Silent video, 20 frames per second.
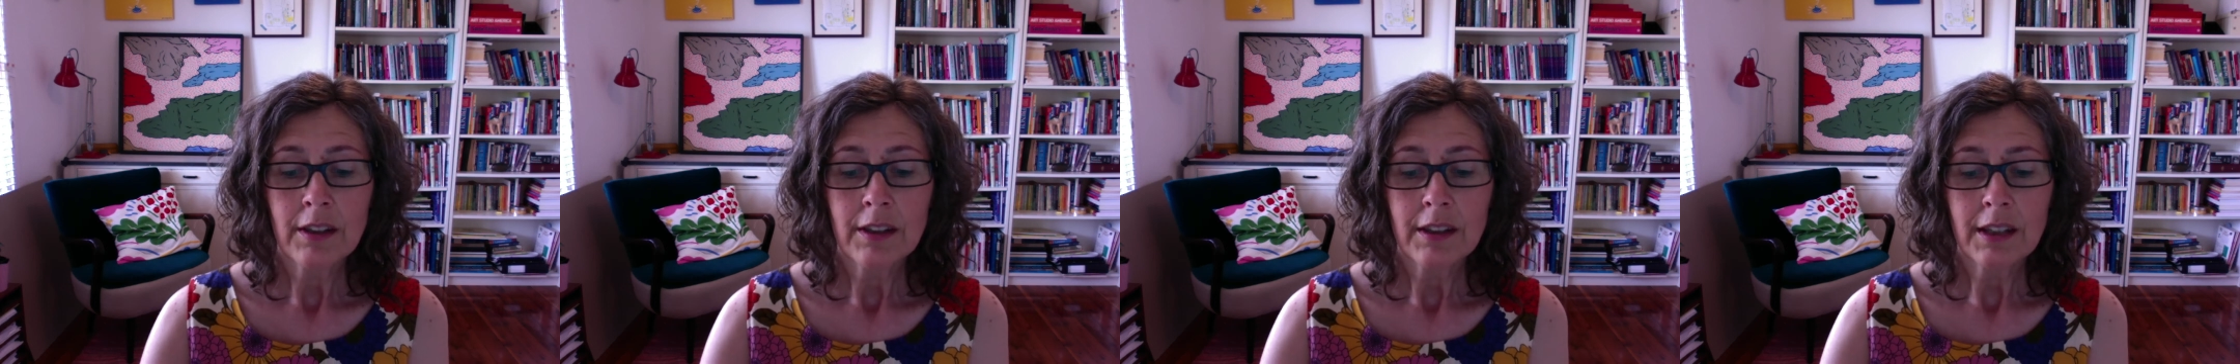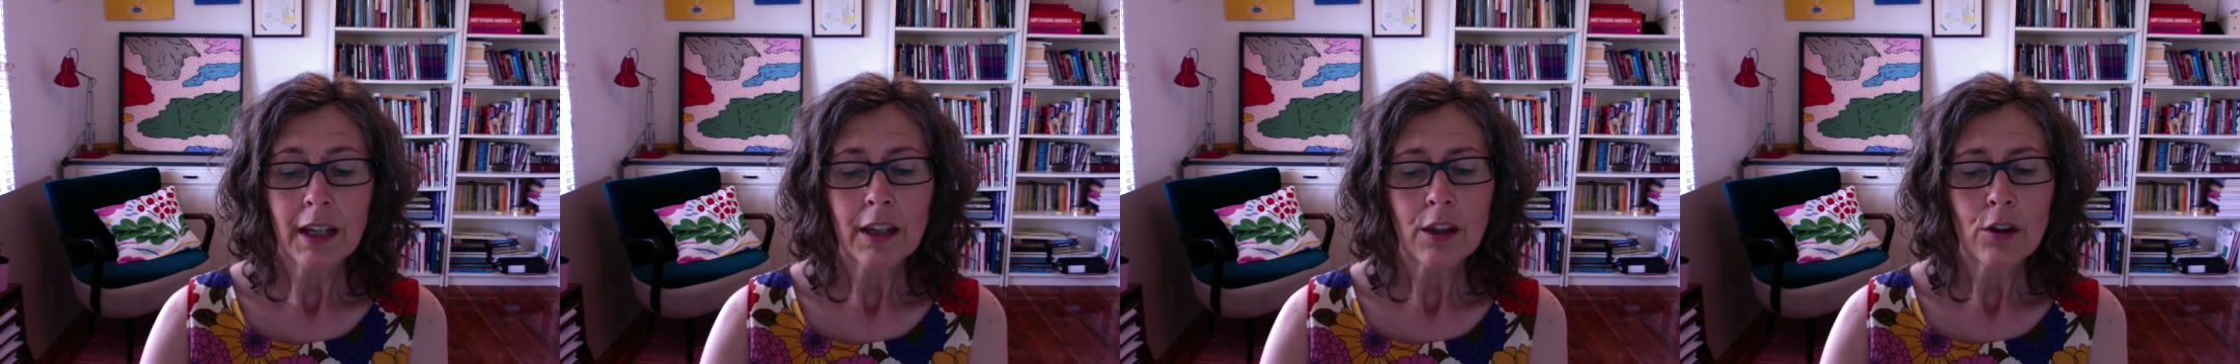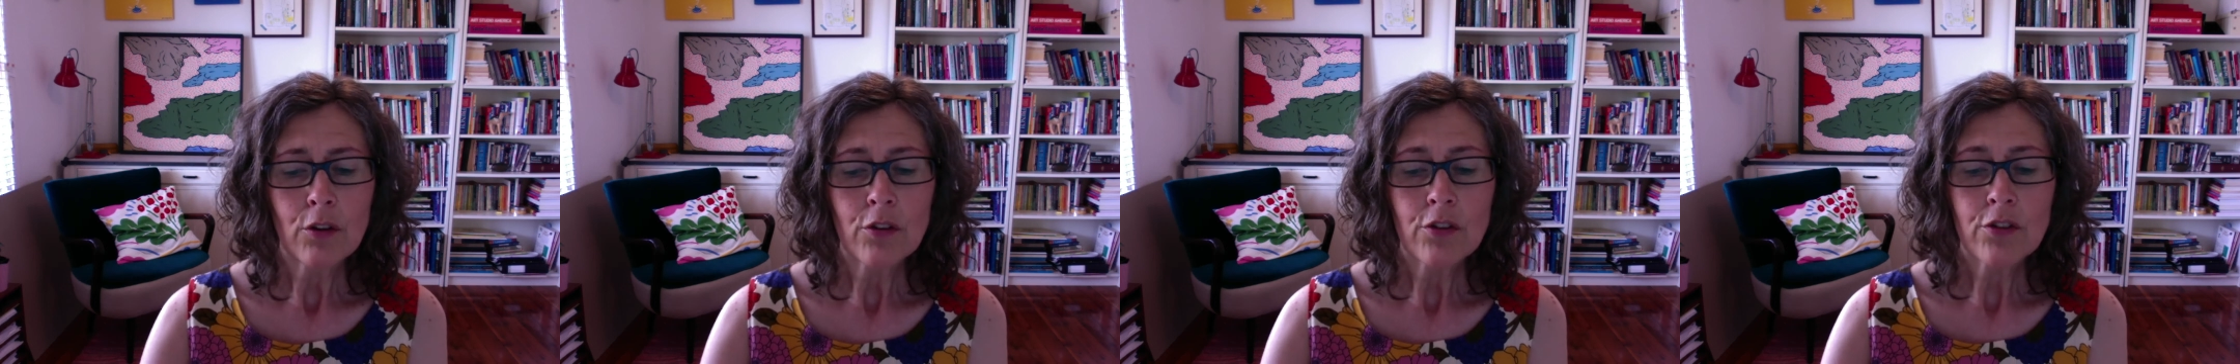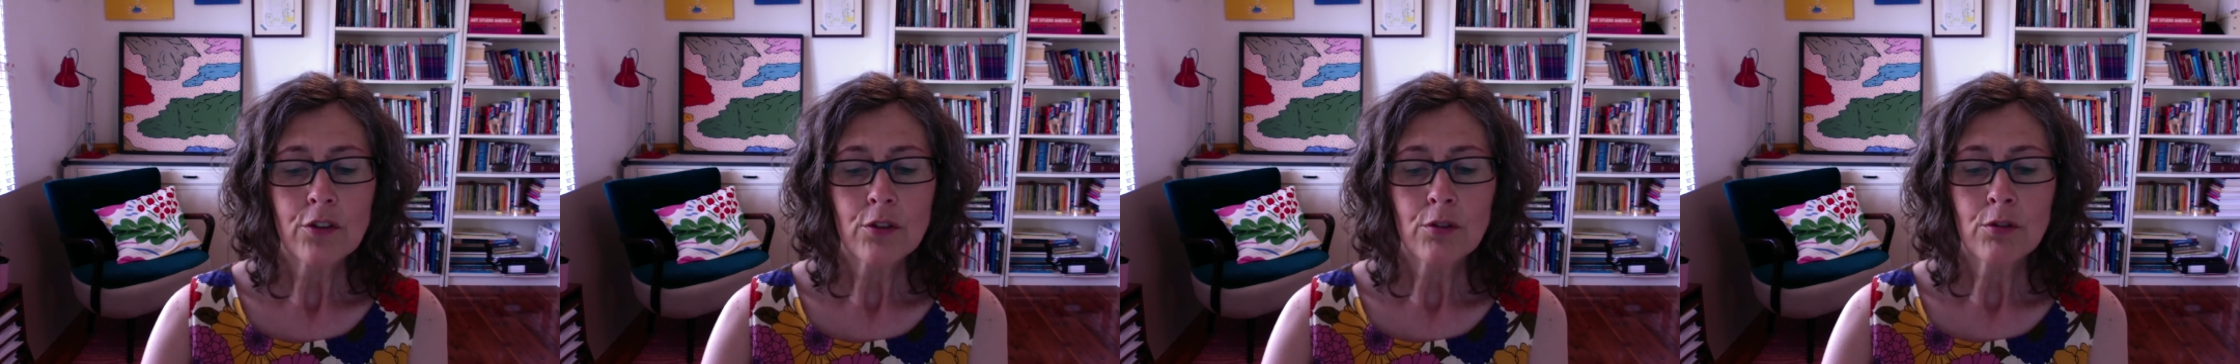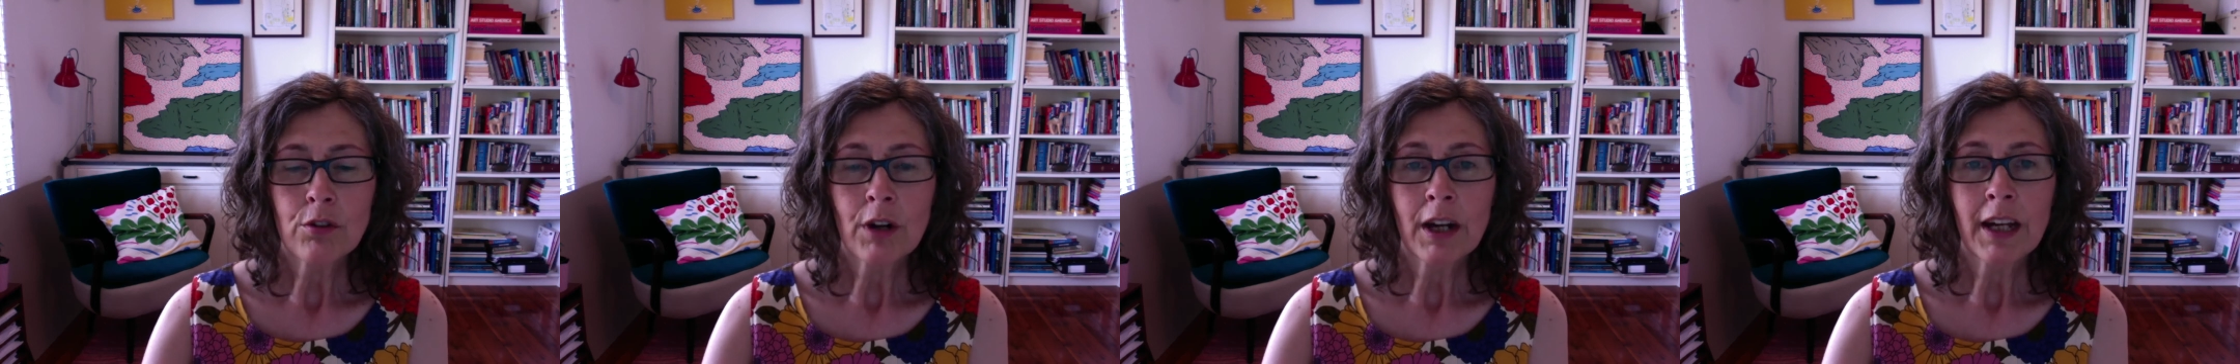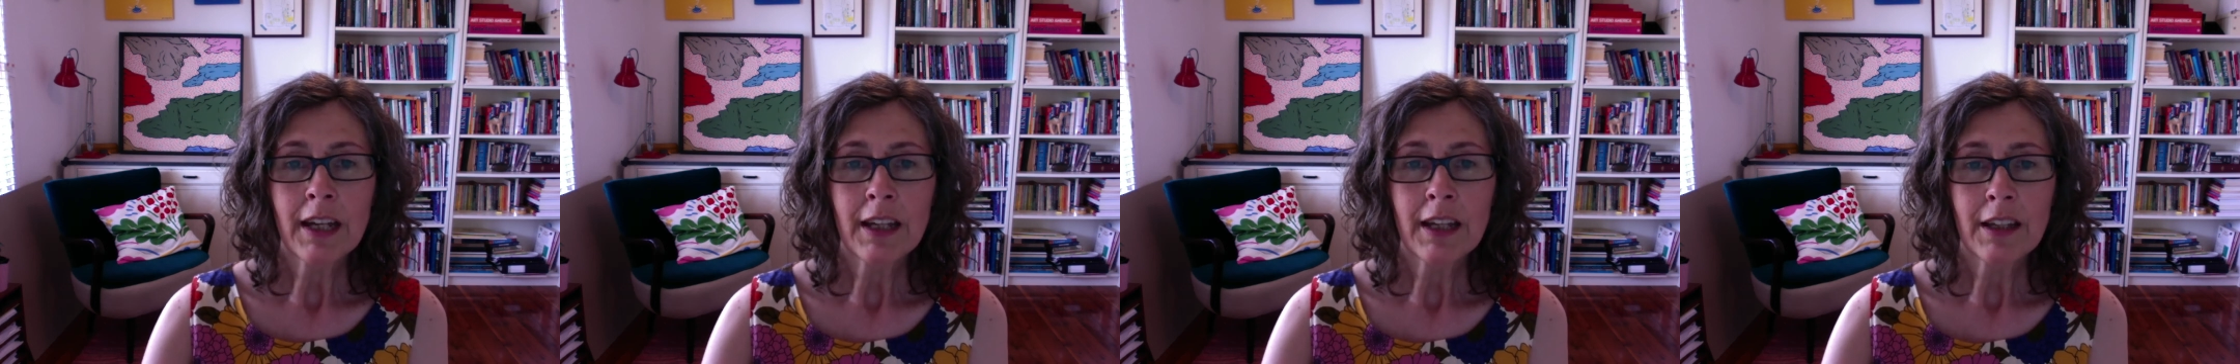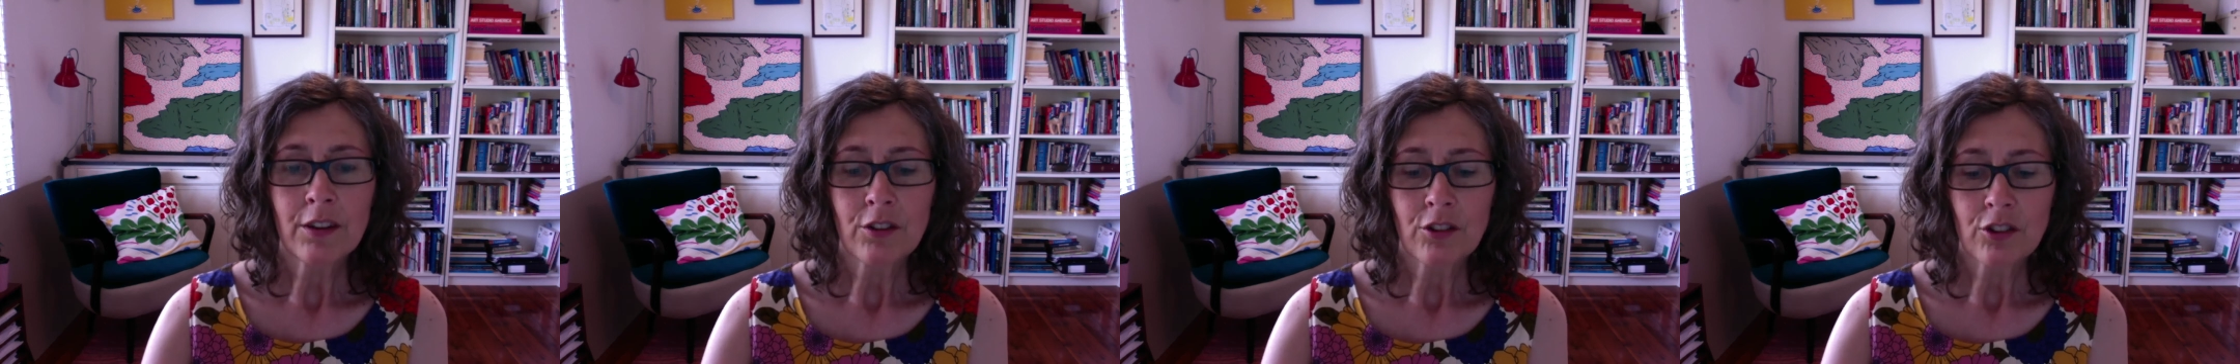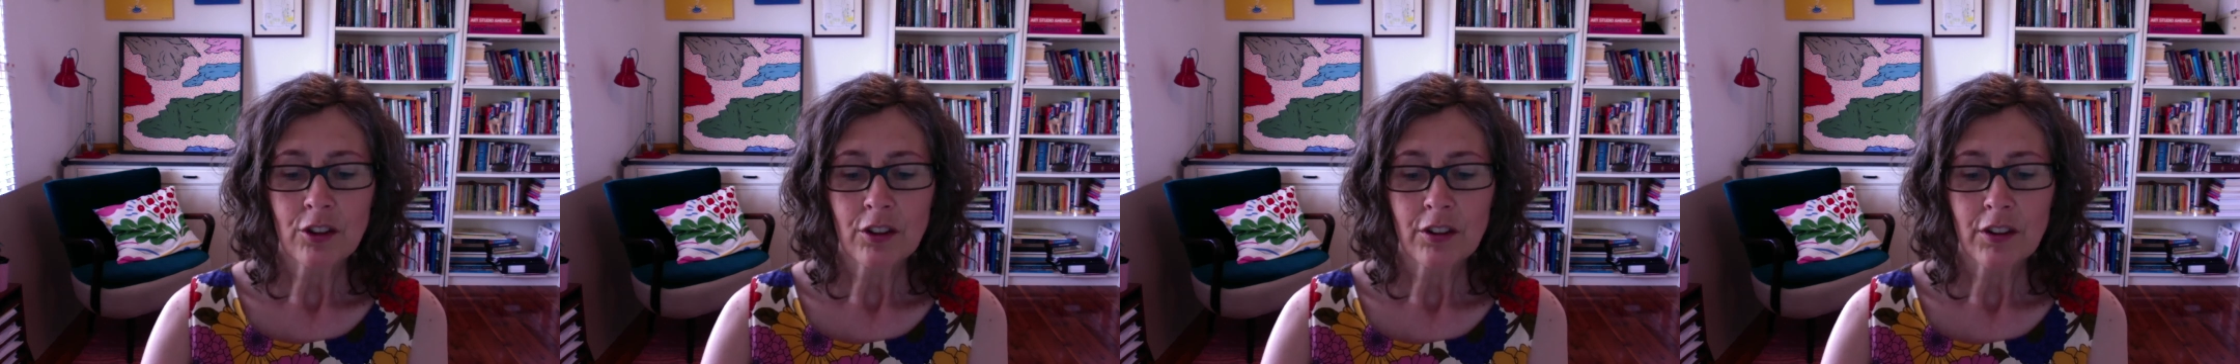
Get used to rage